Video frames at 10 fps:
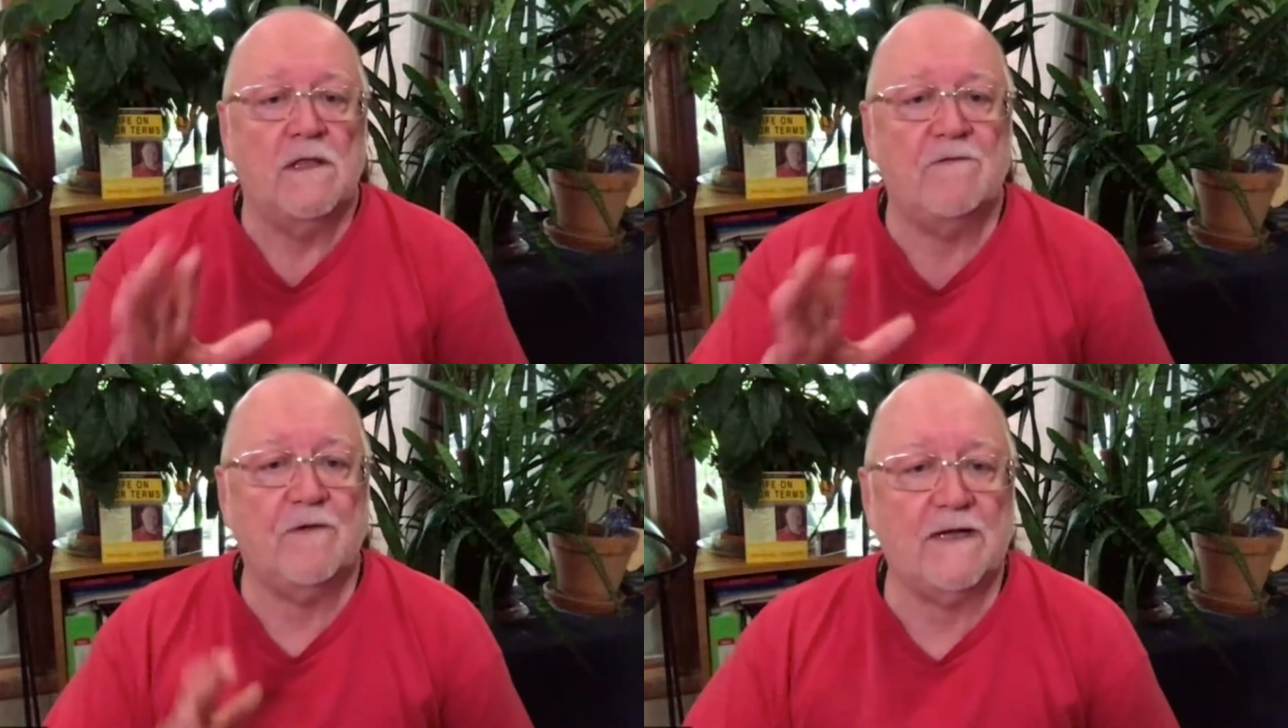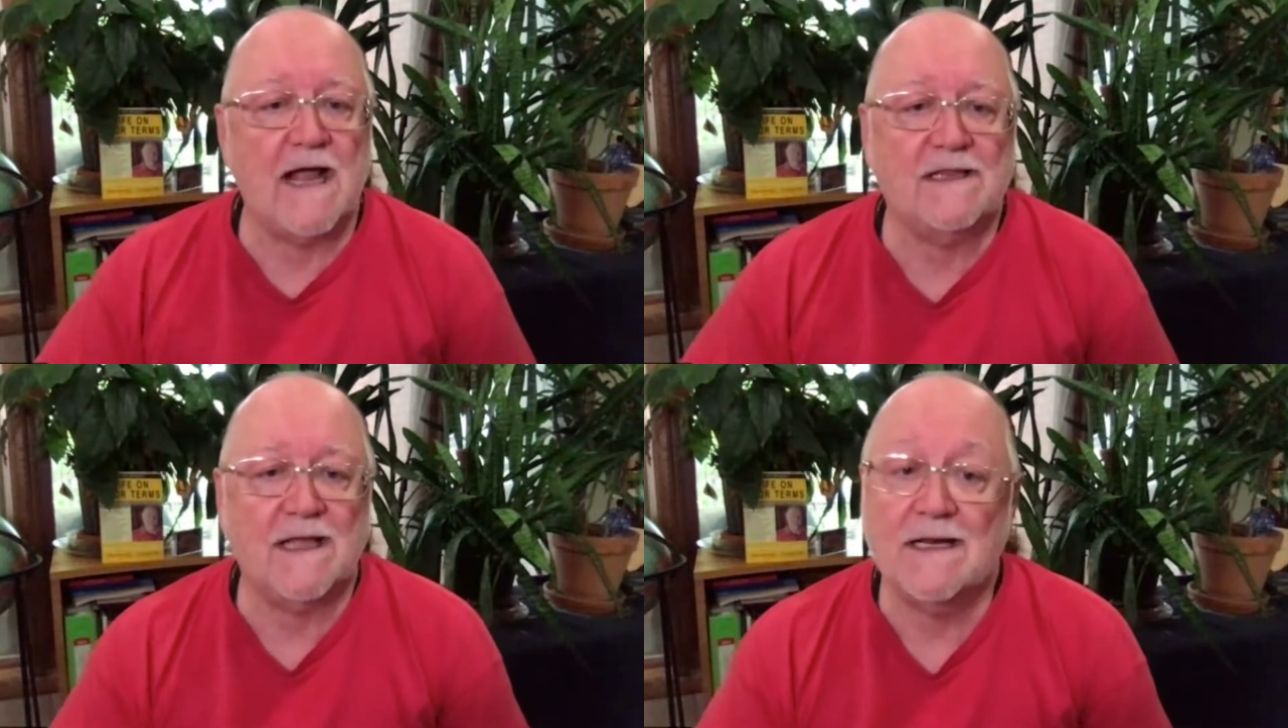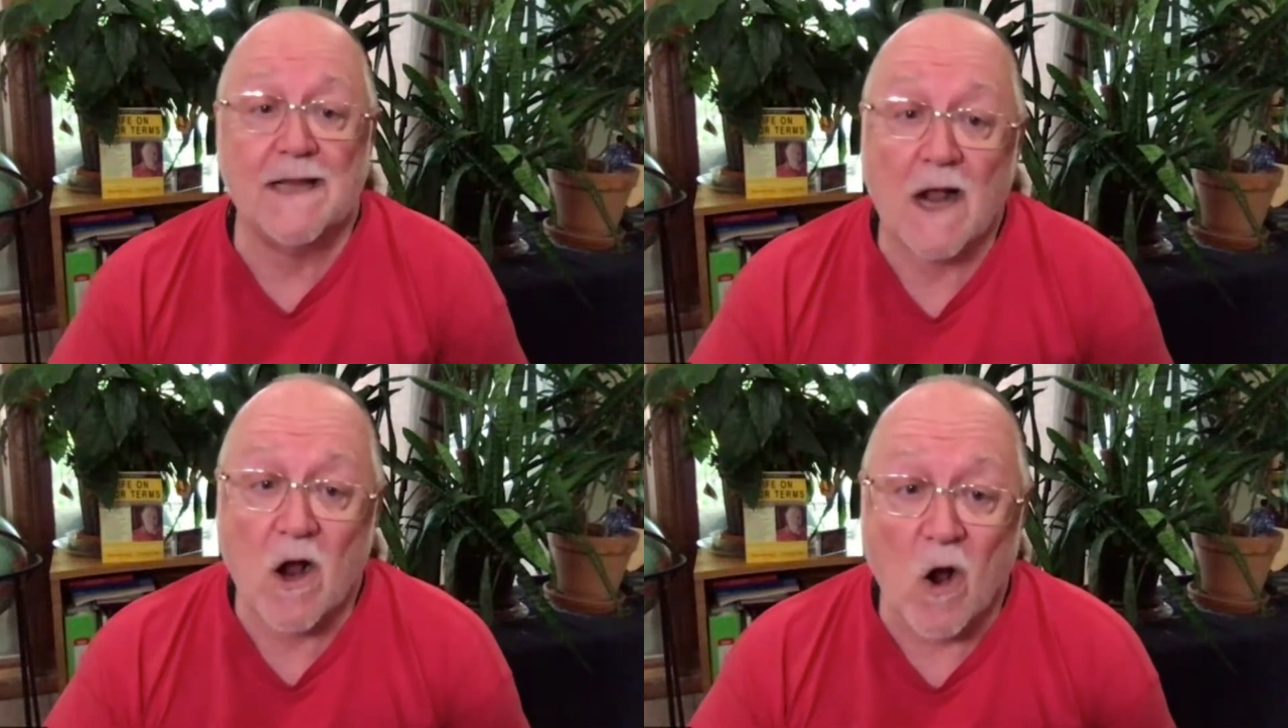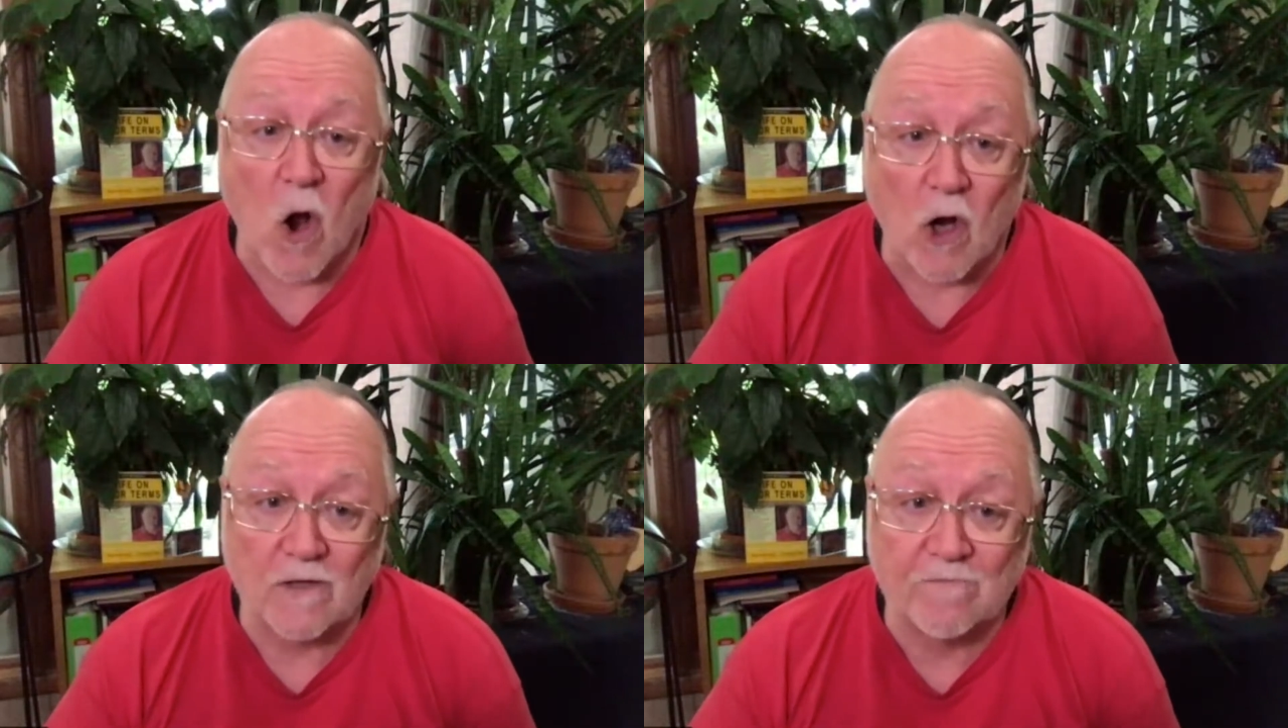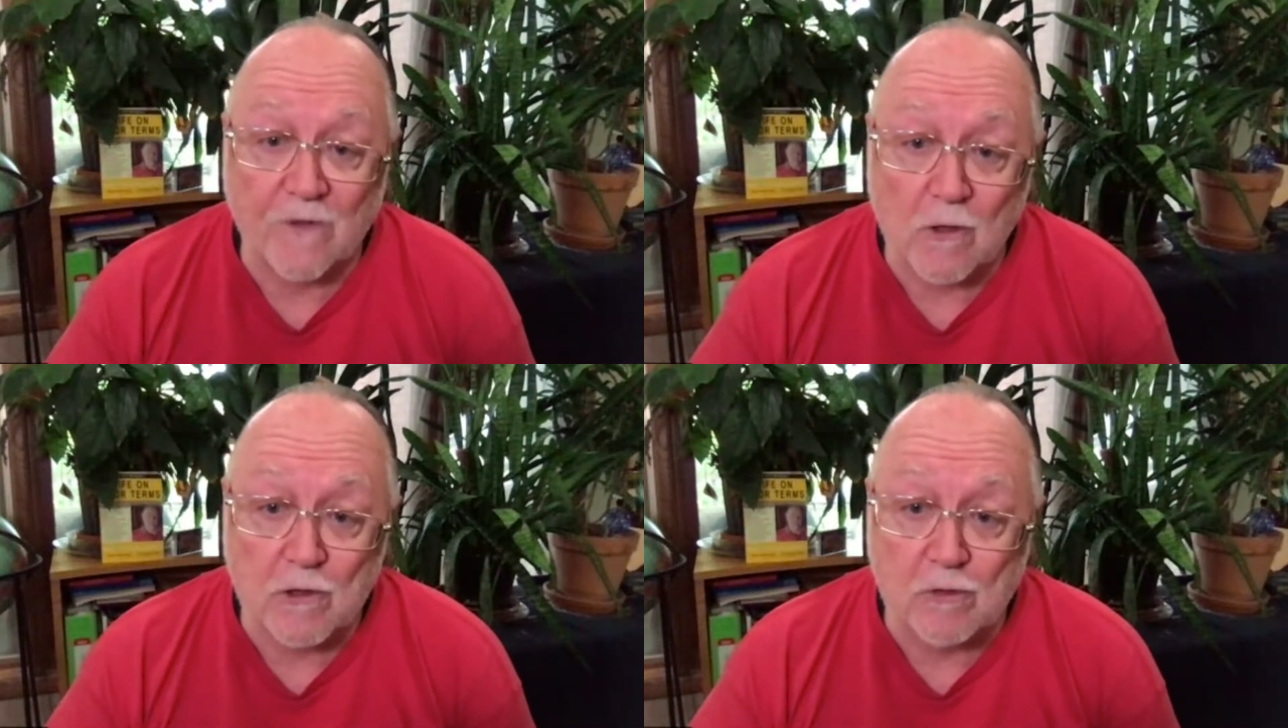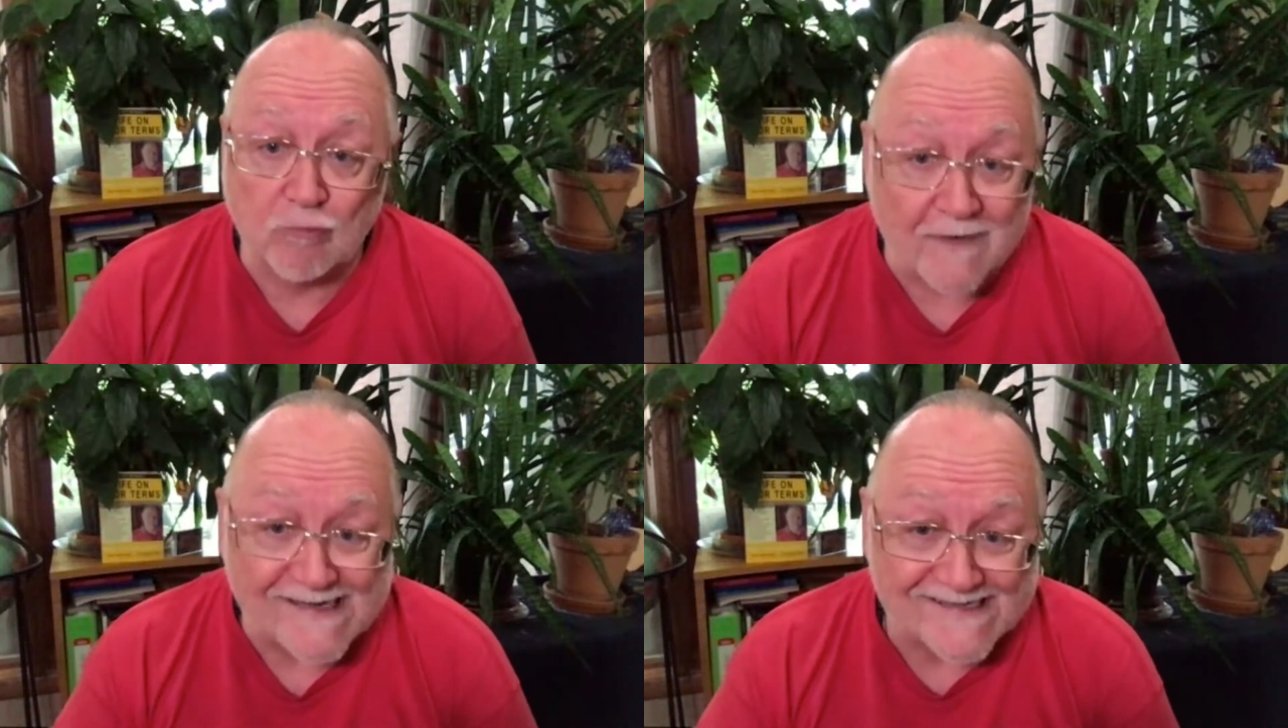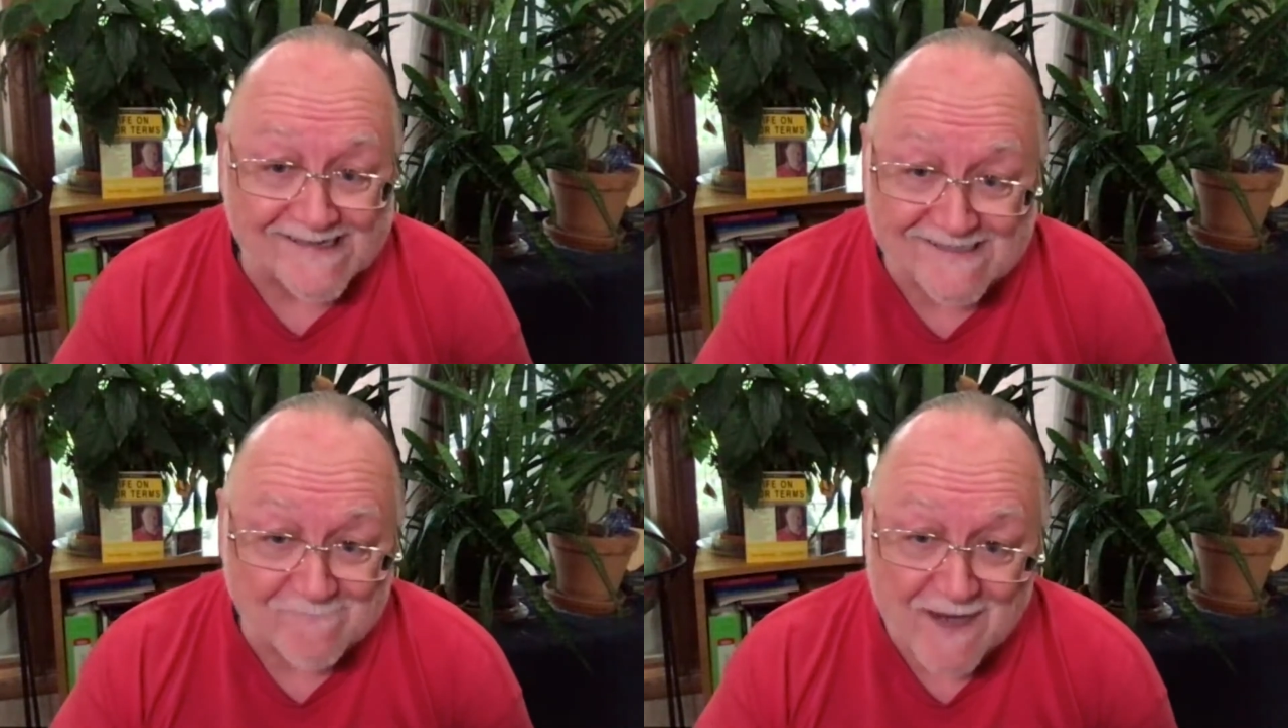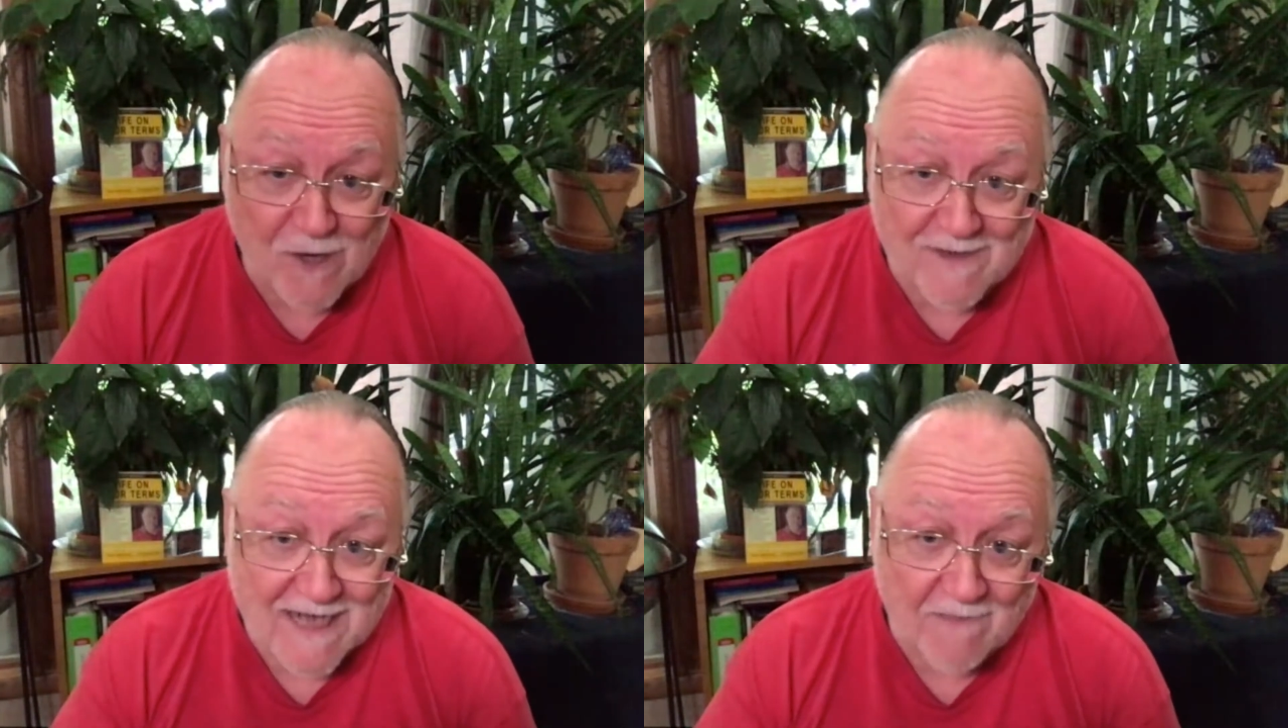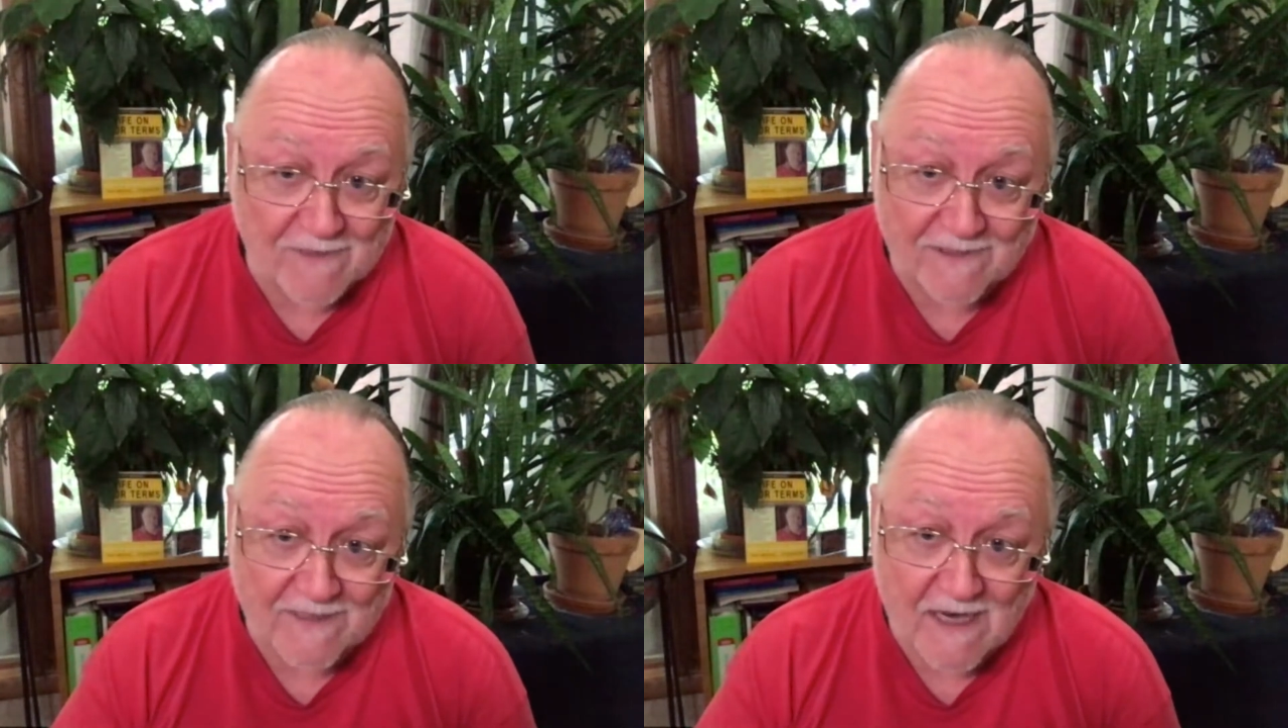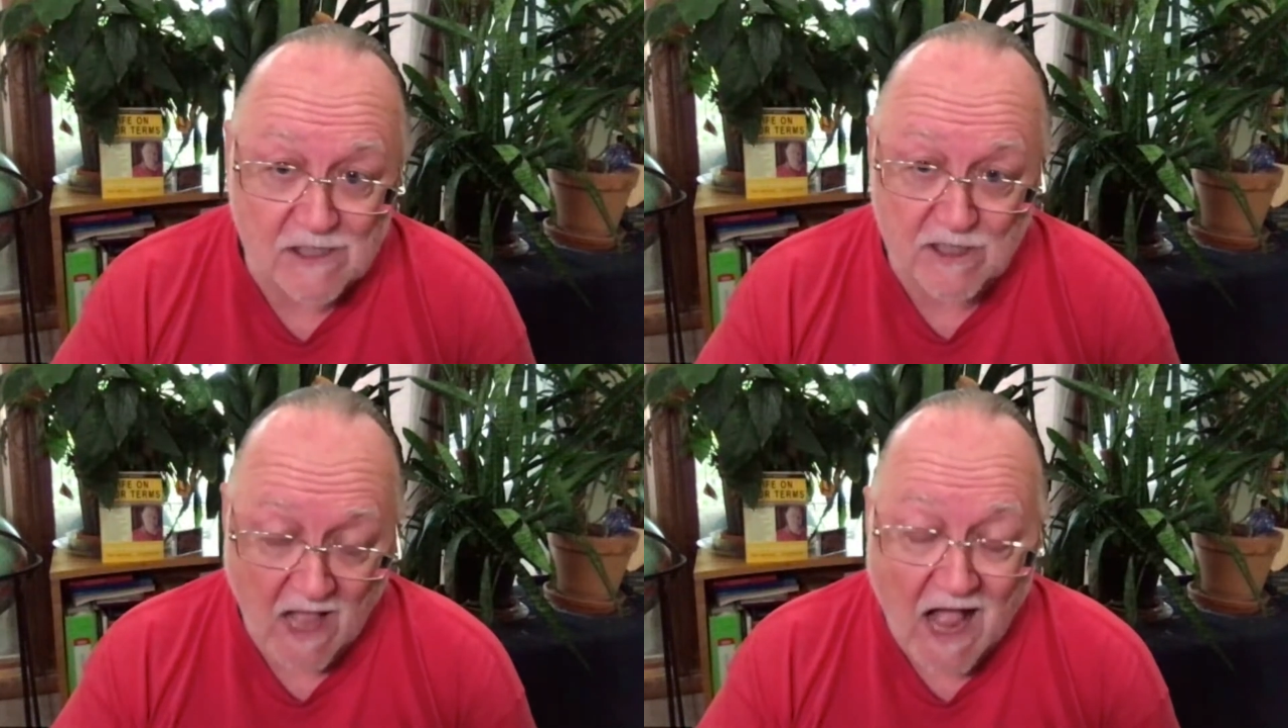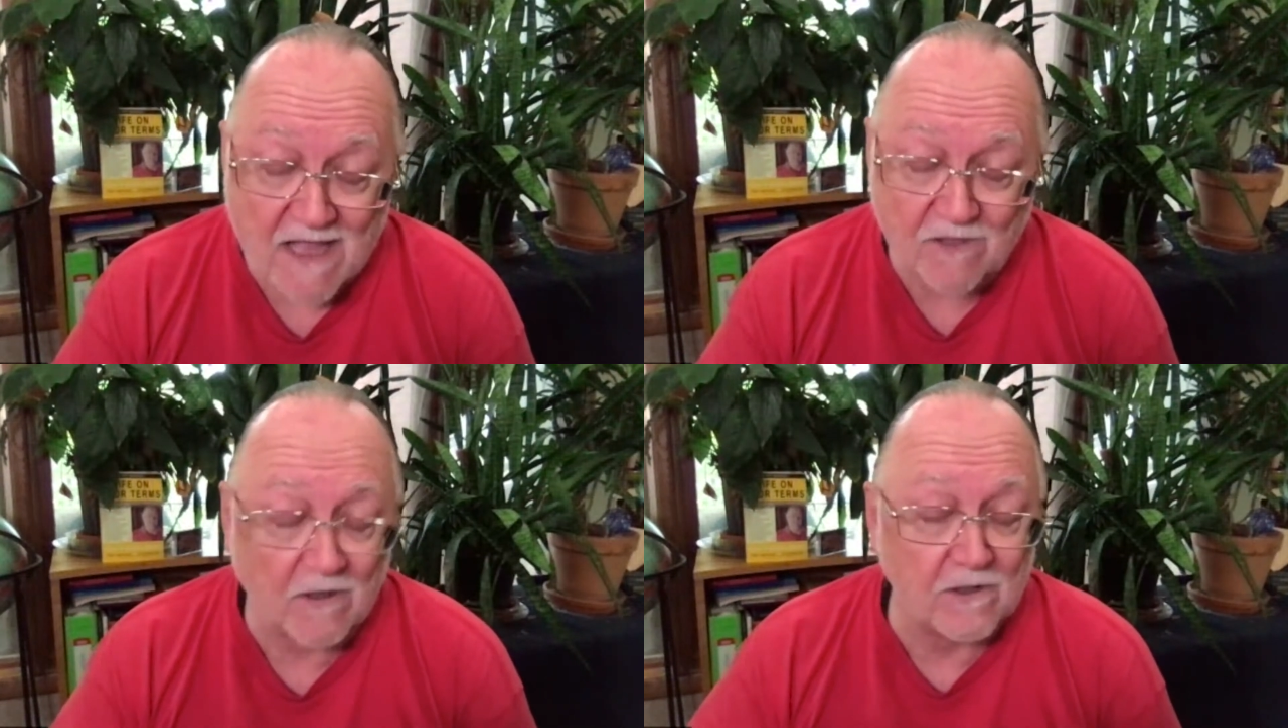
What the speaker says: they forget that all of those reasons may or may not be the case either.